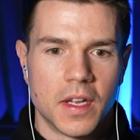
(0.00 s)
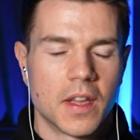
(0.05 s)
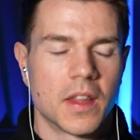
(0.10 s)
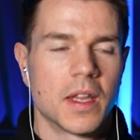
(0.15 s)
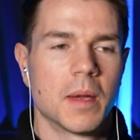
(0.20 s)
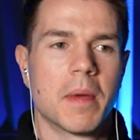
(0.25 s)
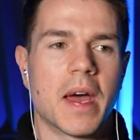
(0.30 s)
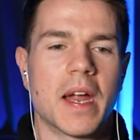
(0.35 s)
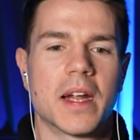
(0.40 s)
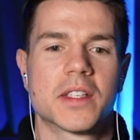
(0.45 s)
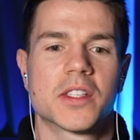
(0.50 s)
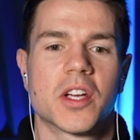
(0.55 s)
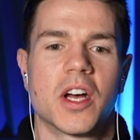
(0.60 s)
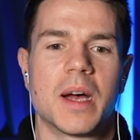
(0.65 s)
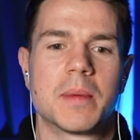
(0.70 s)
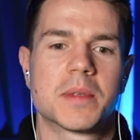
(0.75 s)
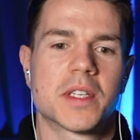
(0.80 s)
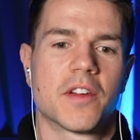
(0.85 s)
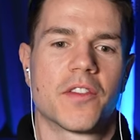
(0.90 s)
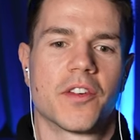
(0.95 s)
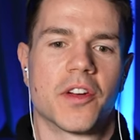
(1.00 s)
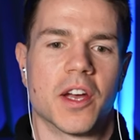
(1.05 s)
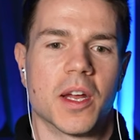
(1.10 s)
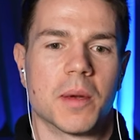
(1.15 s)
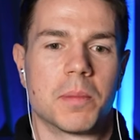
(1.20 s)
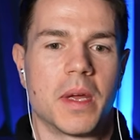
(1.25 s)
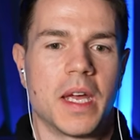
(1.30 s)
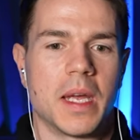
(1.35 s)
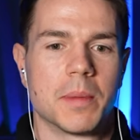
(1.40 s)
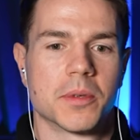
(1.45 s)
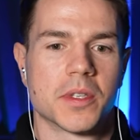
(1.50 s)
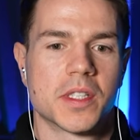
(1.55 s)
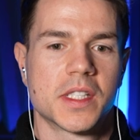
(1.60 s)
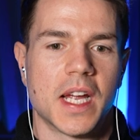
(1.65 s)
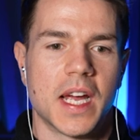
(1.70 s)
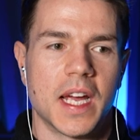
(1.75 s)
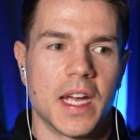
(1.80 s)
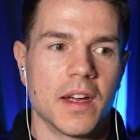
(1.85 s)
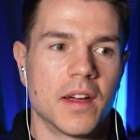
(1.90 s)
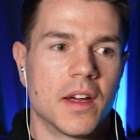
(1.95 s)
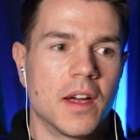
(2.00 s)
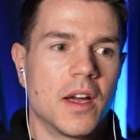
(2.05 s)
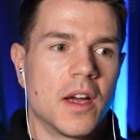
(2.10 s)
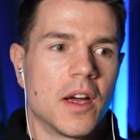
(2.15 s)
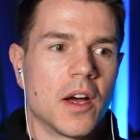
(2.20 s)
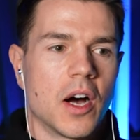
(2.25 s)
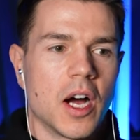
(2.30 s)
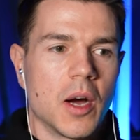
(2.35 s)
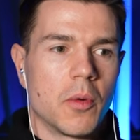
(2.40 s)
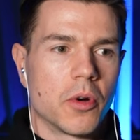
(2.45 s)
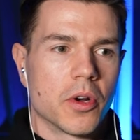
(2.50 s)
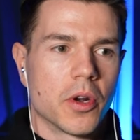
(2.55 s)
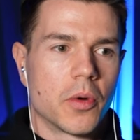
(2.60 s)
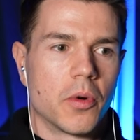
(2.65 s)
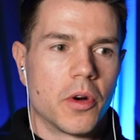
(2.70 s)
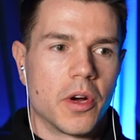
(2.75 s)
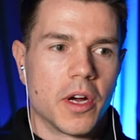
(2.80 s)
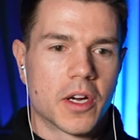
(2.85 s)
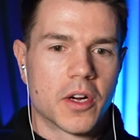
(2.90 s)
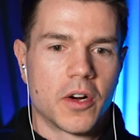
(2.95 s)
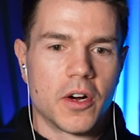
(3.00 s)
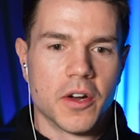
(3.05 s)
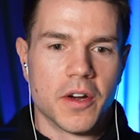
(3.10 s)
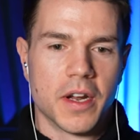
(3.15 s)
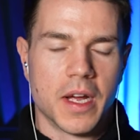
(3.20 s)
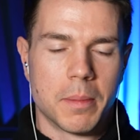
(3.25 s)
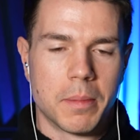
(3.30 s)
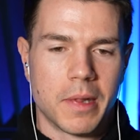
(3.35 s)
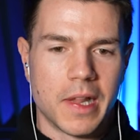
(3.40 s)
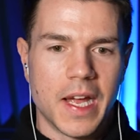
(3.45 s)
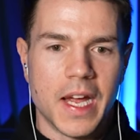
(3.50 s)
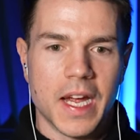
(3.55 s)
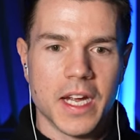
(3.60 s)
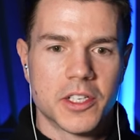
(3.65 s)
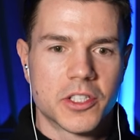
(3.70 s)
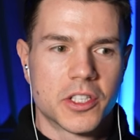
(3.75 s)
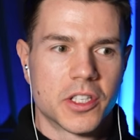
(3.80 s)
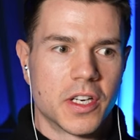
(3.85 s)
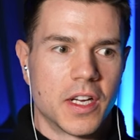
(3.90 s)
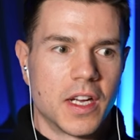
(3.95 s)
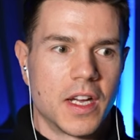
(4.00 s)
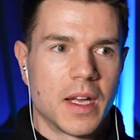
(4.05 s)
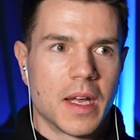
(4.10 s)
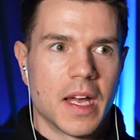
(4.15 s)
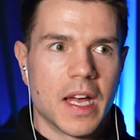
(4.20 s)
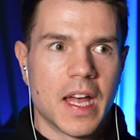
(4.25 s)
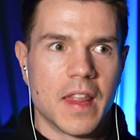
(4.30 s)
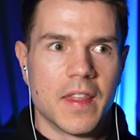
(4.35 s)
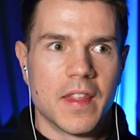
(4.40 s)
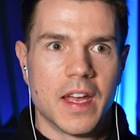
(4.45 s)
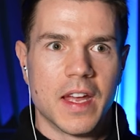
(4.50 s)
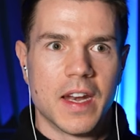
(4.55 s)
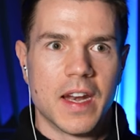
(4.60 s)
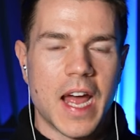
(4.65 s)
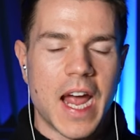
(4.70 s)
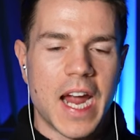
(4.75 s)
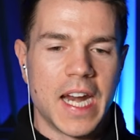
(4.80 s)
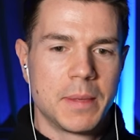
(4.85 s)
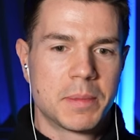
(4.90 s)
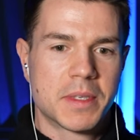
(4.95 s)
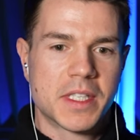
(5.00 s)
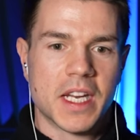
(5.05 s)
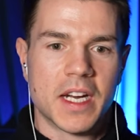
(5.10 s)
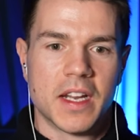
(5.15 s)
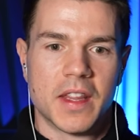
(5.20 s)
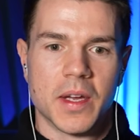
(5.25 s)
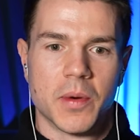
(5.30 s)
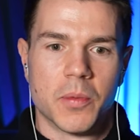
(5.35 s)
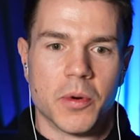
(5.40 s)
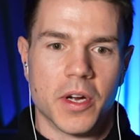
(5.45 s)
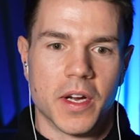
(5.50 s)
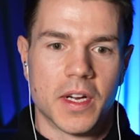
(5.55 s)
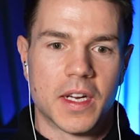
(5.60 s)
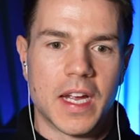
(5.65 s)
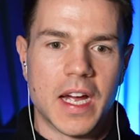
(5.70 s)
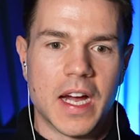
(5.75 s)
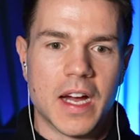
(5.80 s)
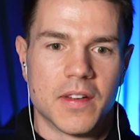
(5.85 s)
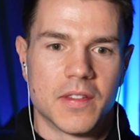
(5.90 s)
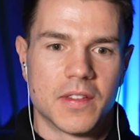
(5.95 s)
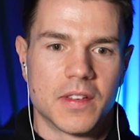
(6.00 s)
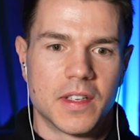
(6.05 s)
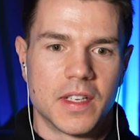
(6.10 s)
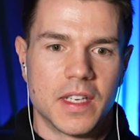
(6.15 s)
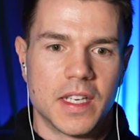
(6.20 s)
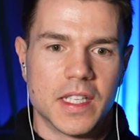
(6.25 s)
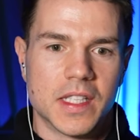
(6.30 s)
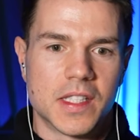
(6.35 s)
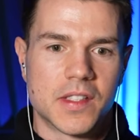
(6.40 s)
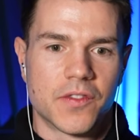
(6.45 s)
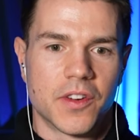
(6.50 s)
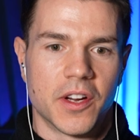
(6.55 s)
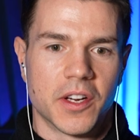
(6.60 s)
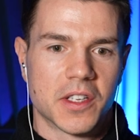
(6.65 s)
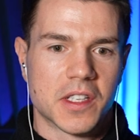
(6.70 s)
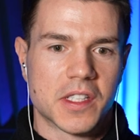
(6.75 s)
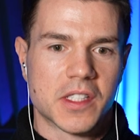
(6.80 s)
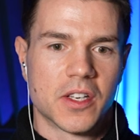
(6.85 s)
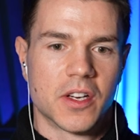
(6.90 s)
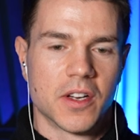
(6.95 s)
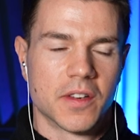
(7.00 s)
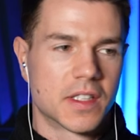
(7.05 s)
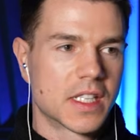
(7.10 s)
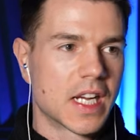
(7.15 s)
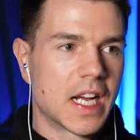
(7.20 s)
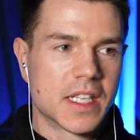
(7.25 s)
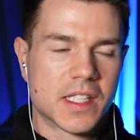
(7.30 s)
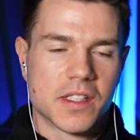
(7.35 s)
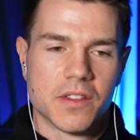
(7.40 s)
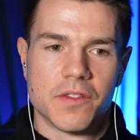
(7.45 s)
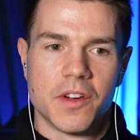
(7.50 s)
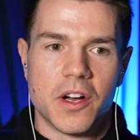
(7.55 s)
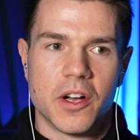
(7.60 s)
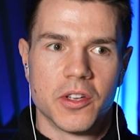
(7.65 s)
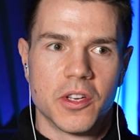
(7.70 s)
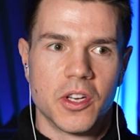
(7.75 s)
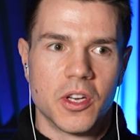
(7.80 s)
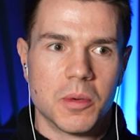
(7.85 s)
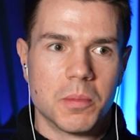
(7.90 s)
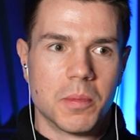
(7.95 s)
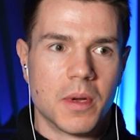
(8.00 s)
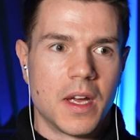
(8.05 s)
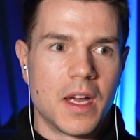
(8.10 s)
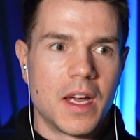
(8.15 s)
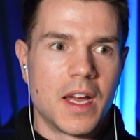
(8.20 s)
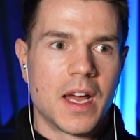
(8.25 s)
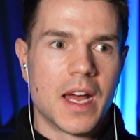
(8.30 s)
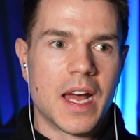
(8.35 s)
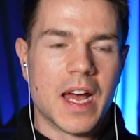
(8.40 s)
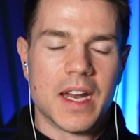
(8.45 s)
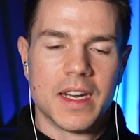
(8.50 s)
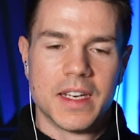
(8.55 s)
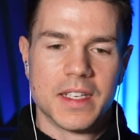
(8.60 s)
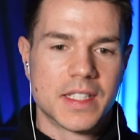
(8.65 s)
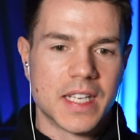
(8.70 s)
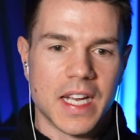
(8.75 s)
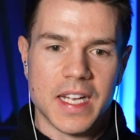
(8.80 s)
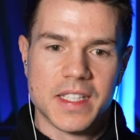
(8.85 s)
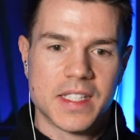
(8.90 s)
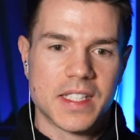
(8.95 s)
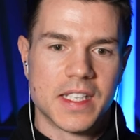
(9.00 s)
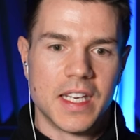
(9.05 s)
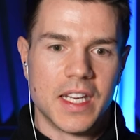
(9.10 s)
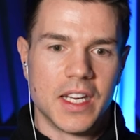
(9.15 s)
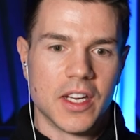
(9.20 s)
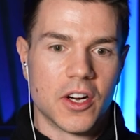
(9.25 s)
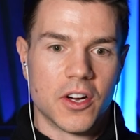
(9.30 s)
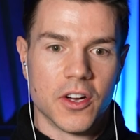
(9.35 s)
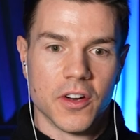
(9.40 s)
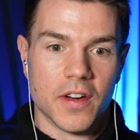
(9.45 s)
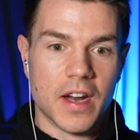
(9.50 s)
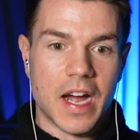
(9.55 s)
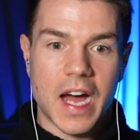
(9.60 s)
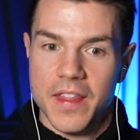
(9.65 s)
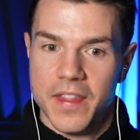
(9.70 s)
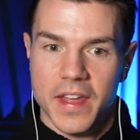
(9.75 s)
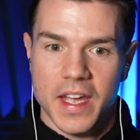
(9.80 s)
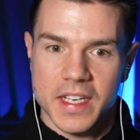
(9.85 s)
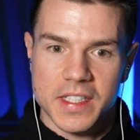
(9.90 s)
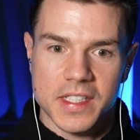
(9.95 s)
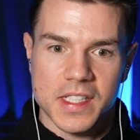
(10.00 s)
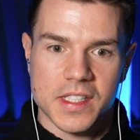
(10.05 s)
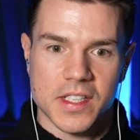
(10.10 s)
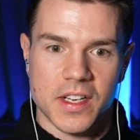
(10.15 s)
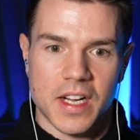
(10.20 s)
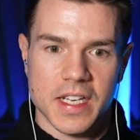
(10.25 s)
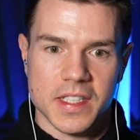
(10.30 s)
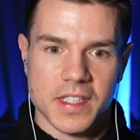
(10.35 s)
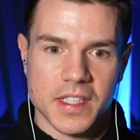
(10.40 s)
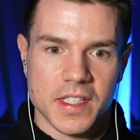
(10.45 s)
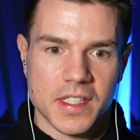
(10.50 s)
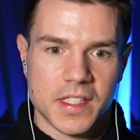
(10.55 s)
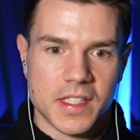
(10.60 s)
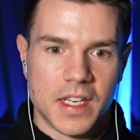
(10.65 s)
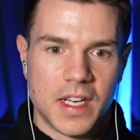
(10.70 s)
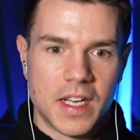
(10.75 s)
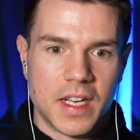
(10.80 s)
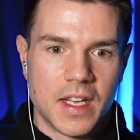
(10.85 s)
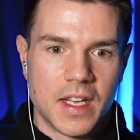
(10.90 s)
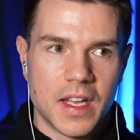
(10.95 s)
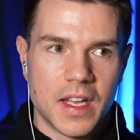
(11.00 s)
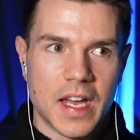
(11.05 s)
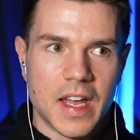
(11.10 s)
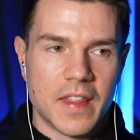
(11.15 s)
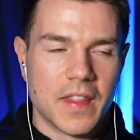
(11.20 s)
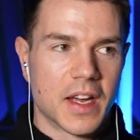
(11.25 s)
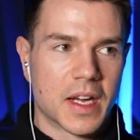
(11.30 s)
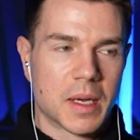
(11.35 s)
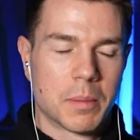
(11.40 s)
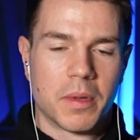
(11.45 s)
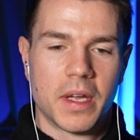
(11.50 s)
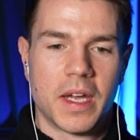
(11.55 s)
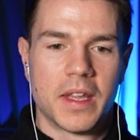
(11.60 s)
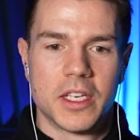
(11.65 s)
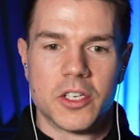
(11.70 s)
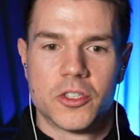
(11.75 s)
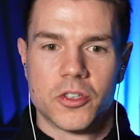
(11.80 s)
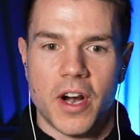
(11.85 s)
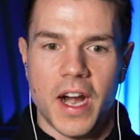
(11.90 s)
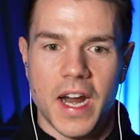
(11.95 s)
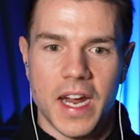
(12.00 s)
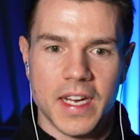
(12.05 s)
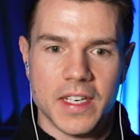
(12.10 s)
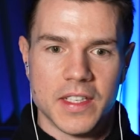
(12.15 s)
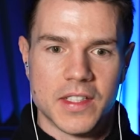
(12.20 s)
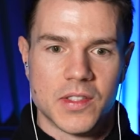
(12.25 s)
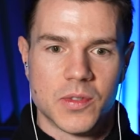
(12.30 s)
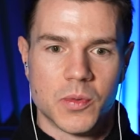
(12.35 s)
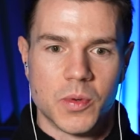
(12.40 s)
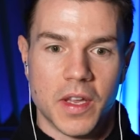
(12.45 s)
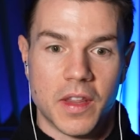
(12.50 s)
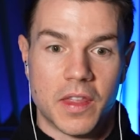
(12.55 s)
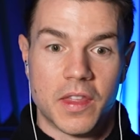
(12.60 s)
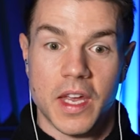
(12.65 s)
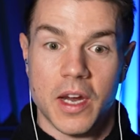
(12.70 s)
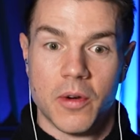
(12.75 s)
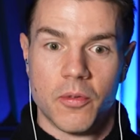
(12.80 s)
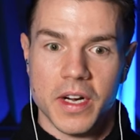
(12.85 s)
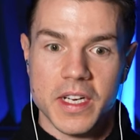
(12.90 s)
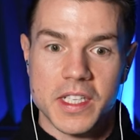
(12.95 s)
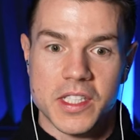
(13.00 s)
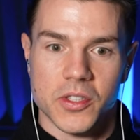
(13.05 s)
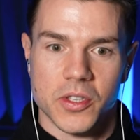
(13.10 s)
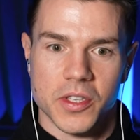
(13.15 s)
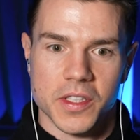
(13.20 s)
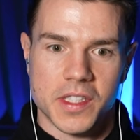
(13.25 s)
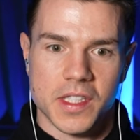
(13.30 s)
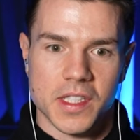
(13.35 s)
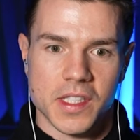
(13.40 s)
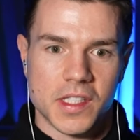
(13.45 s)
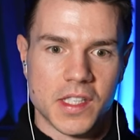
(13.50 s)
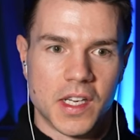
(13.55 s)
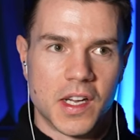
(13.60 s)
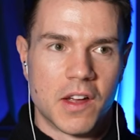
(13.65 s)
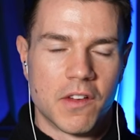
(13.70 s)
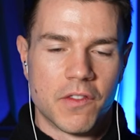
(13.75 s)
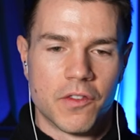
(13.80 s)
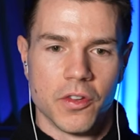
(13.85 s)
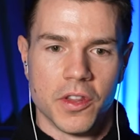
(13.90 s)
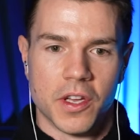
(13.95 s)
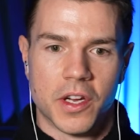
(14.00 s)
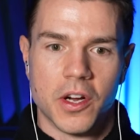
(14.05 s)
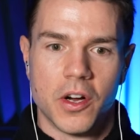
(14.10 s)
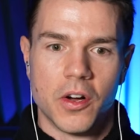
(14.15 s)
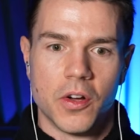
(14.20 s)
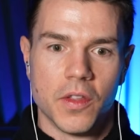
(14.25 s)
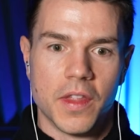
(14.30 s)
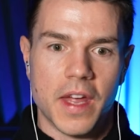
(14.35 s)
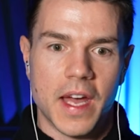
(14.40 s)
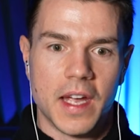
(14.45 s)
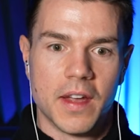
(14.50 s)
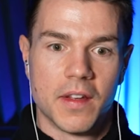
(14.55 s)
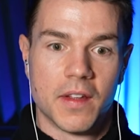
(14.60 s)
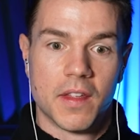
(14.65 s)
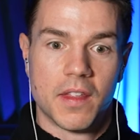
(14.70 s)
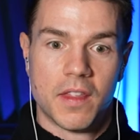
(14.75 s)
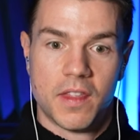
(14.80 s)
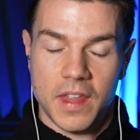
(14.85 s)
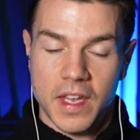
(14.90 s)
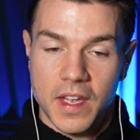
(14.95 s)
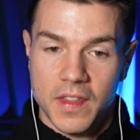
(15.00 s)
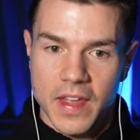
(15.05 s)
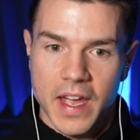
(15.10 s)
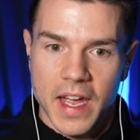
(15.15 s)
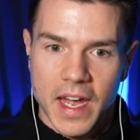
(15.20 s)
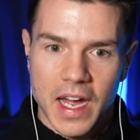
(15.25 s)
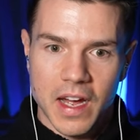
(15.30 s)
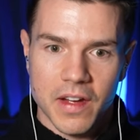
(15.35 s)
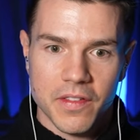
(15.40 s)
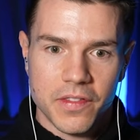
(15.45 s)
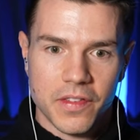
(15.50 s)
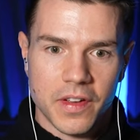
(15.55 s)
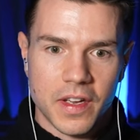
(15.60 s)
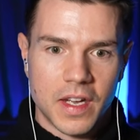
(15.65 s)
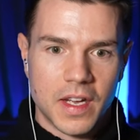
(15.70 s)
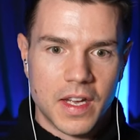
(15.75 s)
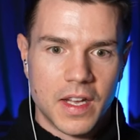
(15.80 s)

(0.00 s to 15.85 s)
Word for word: The amount of times I've heard people say, I want to work on a planche, and then eighty percent of their workout is focused on tons of volume and intensity on other exercises, and they're completely drained with their resources for the goal they think they have.